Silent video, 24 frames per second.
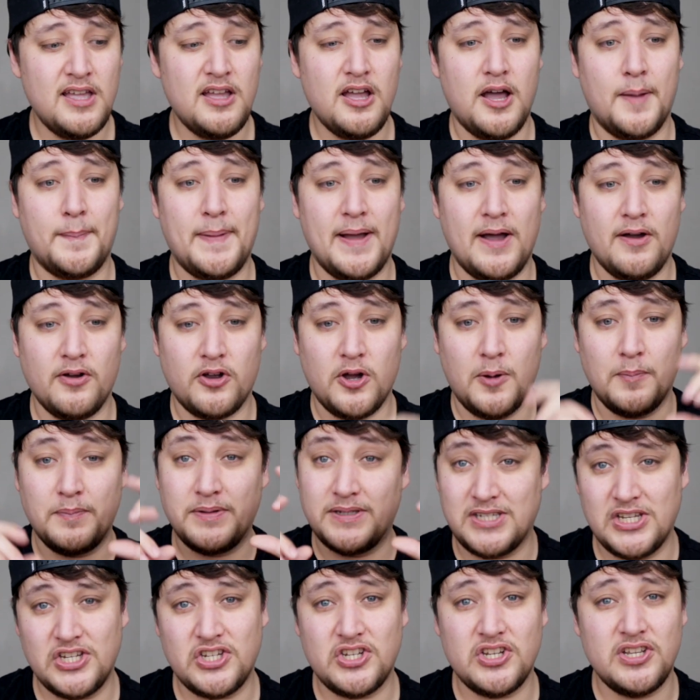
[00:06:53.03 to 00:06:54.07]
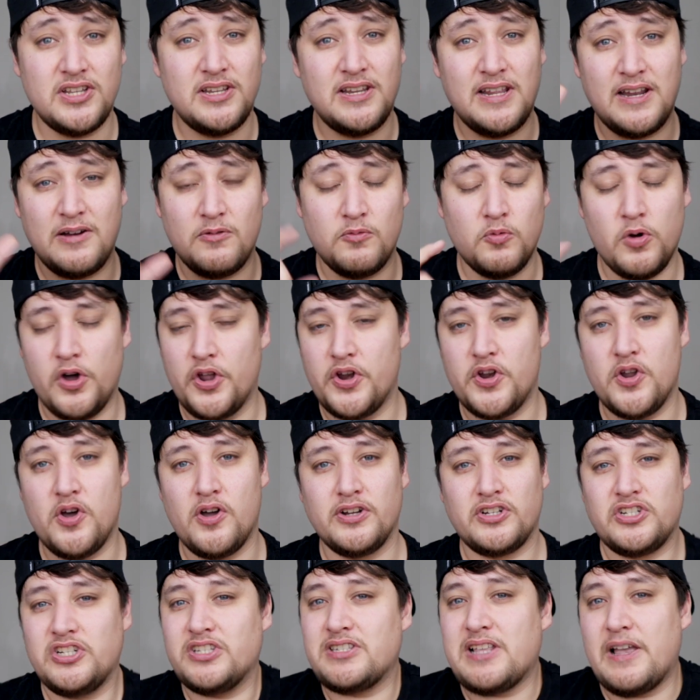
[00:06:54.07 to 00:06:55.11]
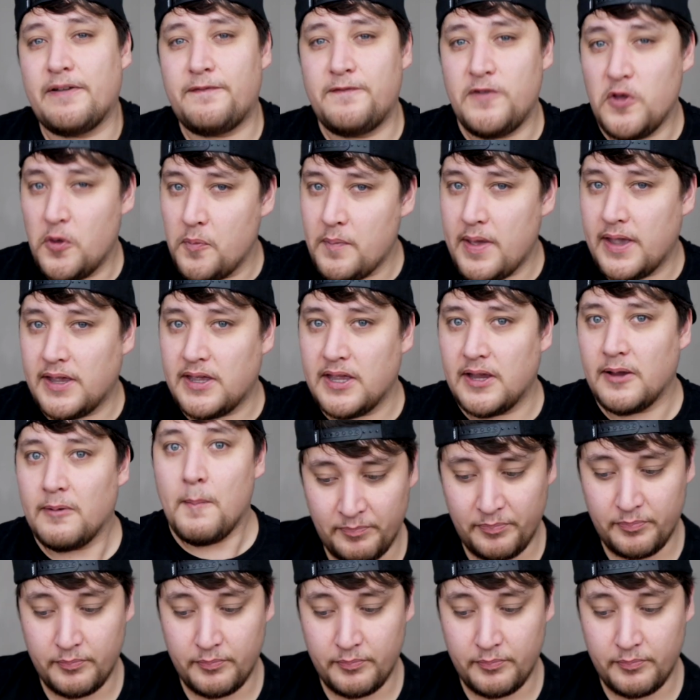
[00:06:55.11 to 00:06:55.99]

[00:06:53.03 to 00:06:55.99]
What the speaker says: about composition and whatnot, just like filmmaking.